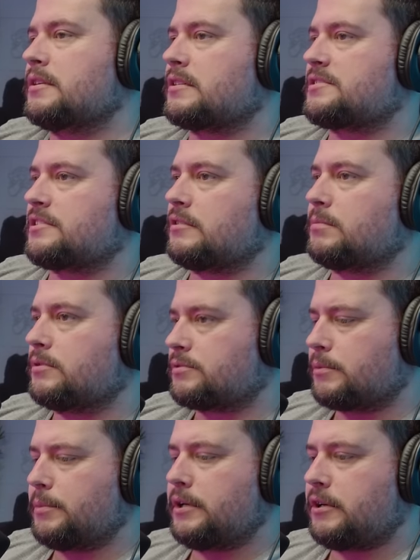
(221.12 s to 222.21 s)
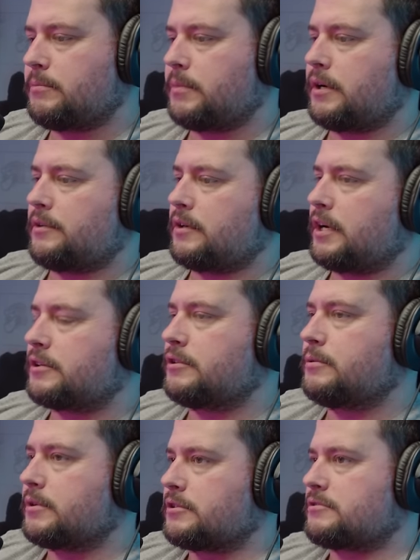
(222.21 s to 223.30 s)
think syllables were made up by the
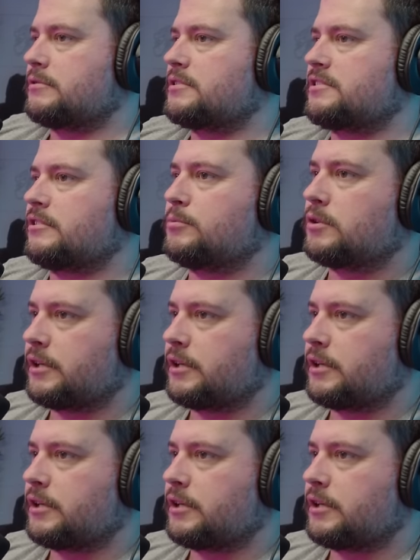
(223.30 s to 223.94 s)
haiku industry to sell more